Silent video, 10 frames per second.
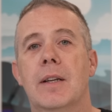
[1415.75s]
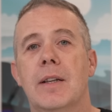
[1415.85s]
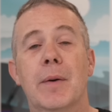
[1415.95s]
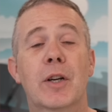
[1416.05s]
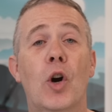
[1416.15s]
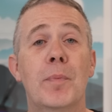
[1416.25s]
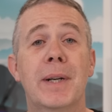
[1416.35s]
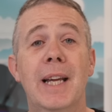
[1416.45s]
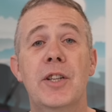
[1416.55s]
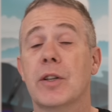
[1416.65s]
Now, in
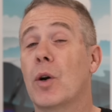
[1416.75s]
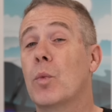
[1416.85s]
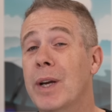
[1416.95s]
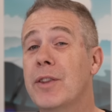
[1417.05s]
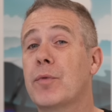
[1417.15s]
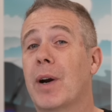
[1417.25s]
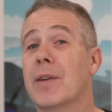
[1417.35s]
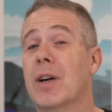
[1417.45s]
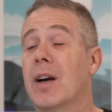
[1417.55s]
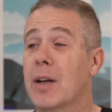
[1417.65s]
combination with
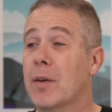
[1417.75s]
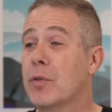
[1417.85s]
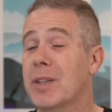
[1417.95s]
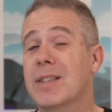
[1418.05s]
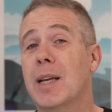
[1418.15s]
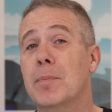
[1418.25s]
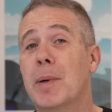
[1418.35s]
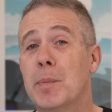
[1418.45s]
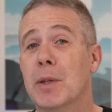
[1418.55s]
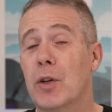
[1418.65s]
ThriveCart, and from the same
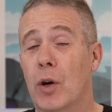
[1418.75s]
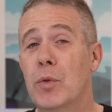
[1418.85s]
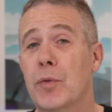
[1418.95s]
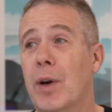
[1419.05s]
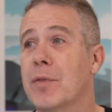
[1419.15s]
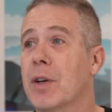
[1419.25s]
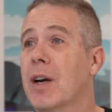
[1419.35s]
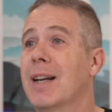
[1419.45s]
people that own ThriveCart,